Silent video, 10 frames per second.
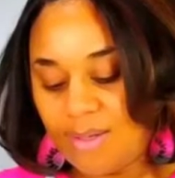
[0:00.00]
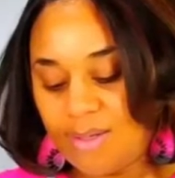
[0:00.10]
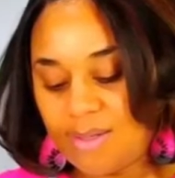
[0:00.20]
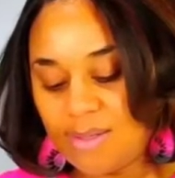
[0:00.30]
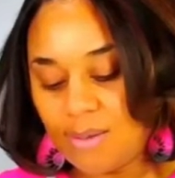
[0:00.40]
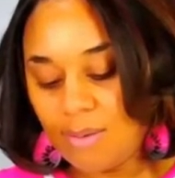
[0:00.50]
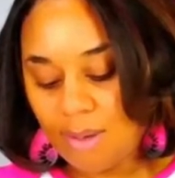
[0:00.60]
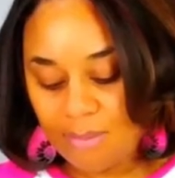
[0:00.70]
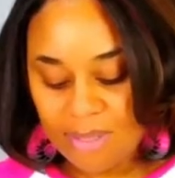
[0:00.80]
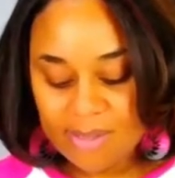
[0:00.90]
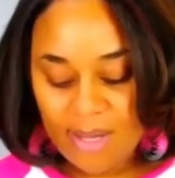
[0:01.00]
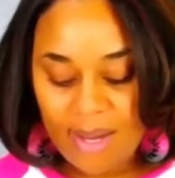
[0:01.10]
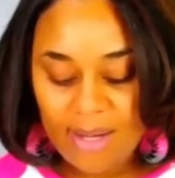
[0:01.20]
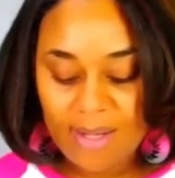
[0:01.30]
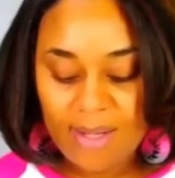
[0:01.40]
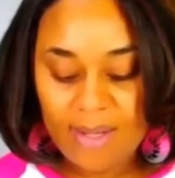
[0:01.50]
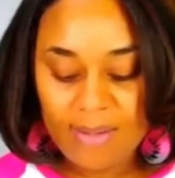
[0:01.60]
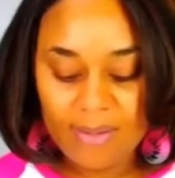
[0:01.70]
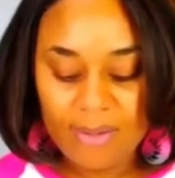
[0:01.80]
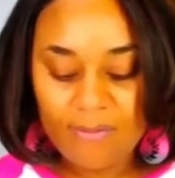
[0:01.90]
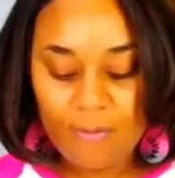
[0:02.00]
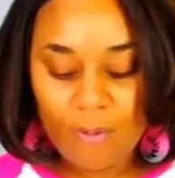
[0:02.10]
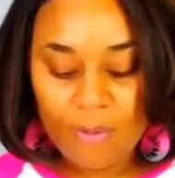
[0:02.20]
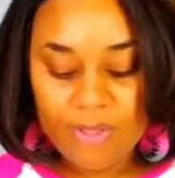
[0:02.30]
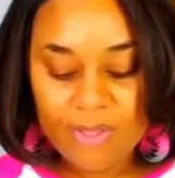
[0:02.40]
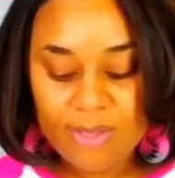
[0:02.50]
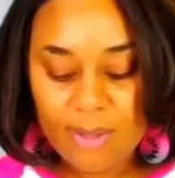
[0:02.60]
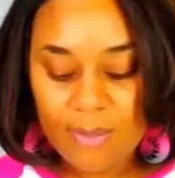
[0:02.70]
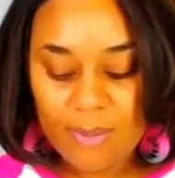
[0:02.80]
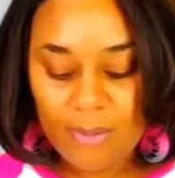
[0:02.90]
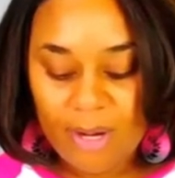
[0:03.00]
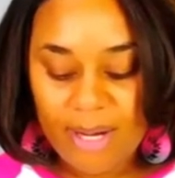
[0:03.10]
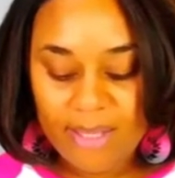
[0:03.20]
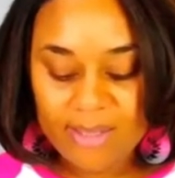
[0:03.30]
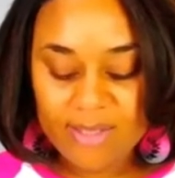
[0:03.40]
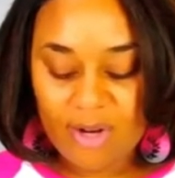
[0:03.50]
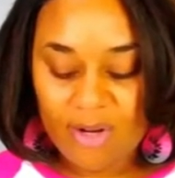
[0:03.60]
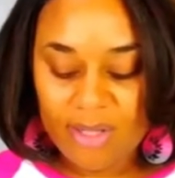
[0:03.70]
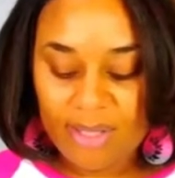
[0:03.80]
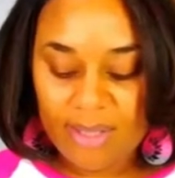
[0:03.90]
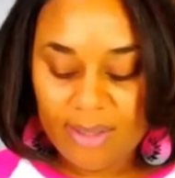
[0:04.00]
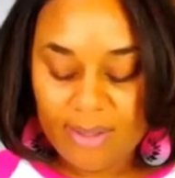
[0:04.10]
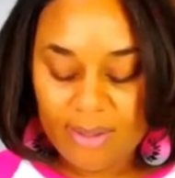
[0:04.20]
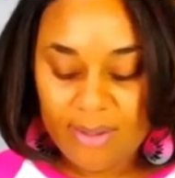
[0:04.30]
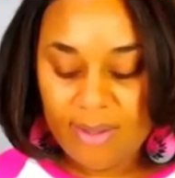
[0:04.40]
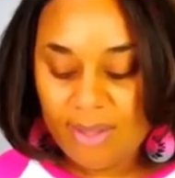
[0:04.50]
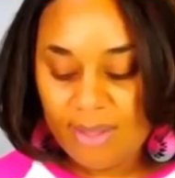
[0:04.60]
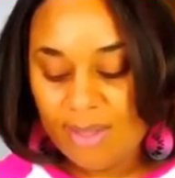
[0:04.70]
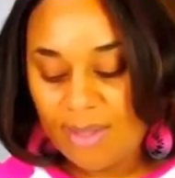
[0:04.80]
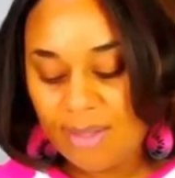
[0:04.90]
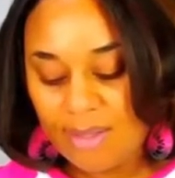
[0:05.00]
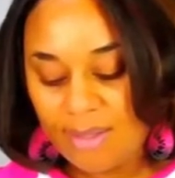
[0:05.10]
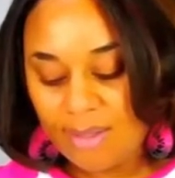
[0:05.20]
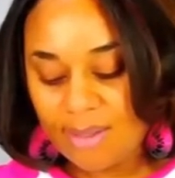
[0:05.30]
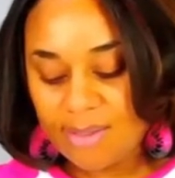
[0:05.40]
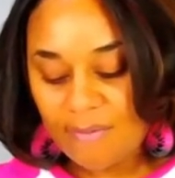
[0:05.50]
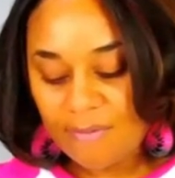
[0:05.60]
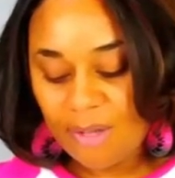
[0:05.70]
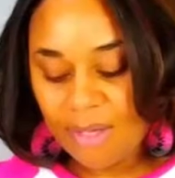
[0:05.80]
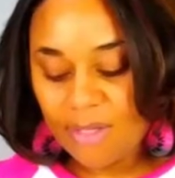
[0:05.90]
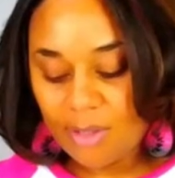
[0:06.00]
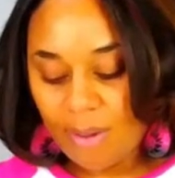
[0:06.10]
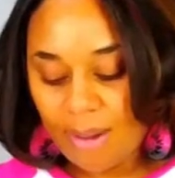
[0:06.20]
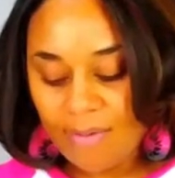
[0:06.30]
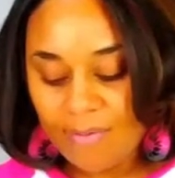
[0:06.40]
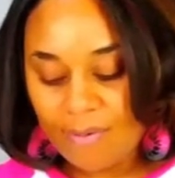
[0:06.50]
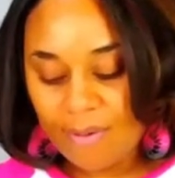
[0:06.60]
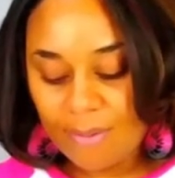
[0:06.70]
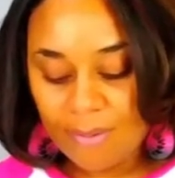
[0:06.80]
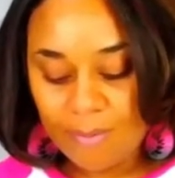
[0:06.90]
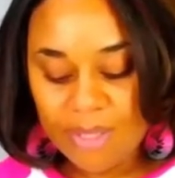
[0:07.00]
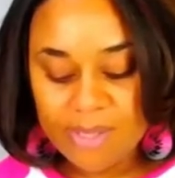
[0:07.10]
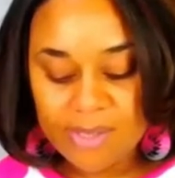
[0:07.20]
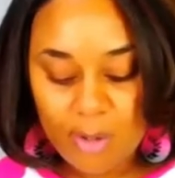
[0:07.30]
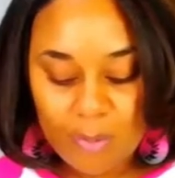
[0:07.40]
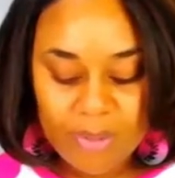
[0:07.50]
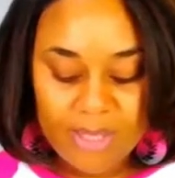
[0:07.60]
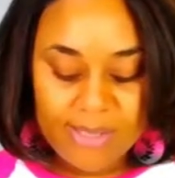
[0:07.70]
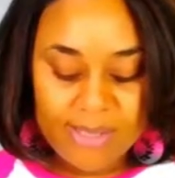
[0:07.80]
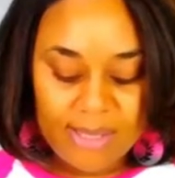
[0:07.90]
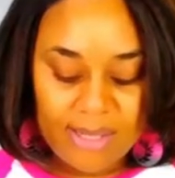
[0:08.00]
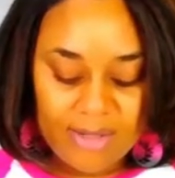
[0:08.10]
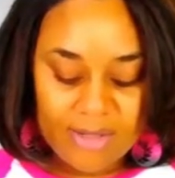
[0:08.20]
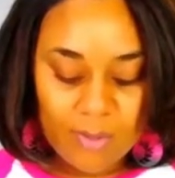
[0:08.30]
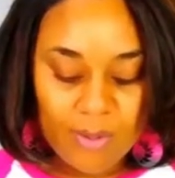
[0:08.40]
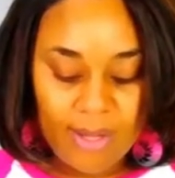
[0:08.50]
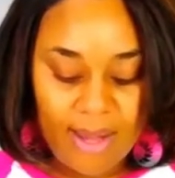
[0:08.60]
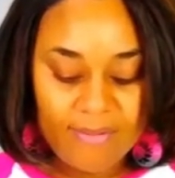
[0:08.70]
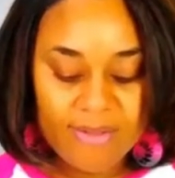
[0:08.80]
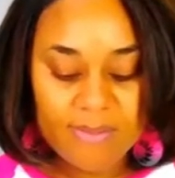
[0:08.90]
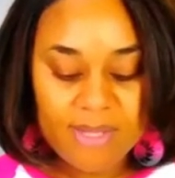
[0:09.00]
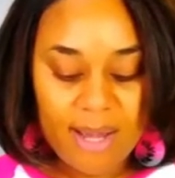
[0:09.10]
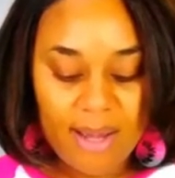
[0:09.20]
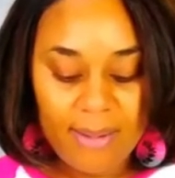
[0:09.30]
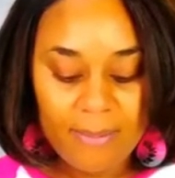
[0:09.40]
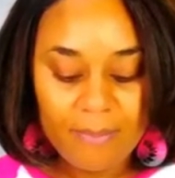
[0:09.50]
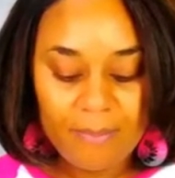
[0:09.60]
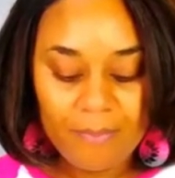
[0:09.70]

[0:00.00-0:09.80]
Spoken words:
So I'm excited, looking forward to summer break starting. Because I feel like you, I have been so busy. I just want to have some time